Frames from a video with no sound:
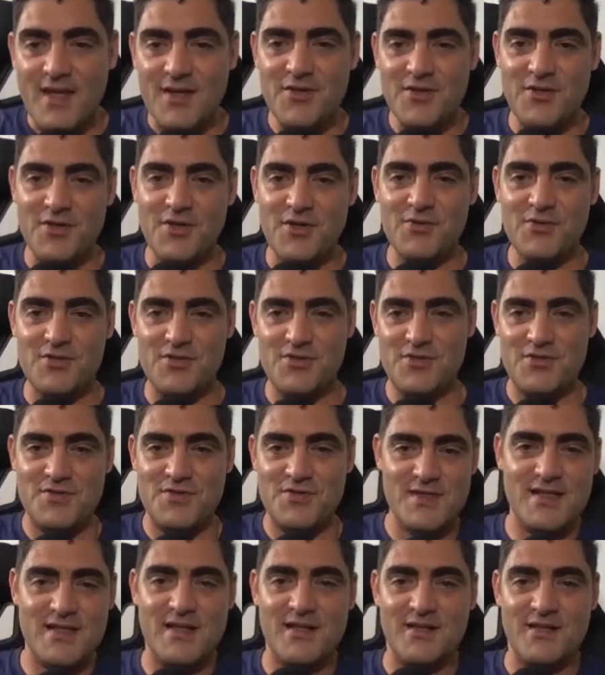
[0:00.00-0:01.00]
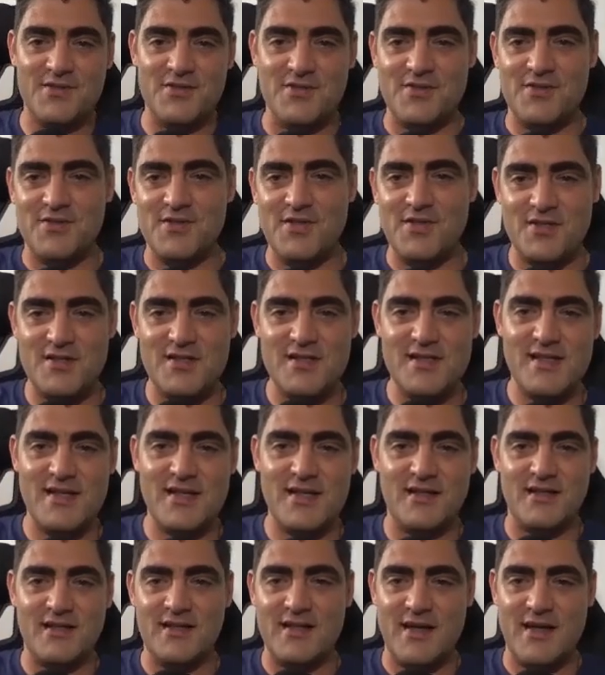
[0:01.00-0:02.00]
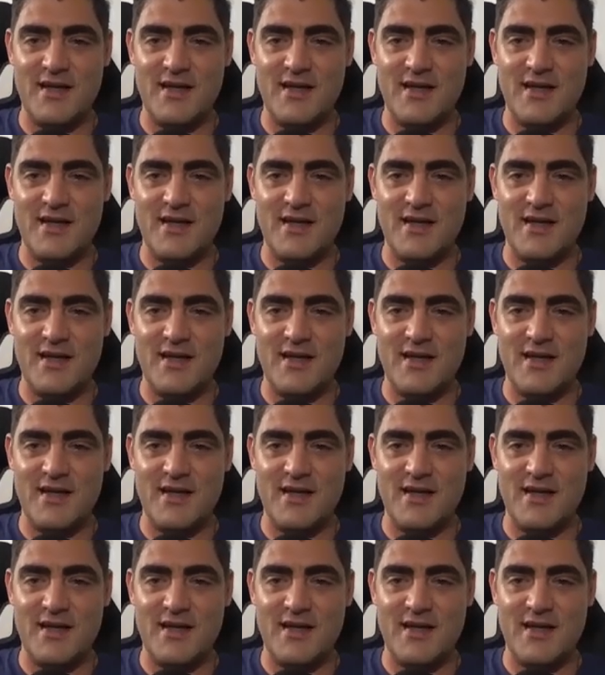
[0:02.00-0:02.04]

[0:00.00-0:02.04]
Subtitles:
You know, do you sell? Do you not sell?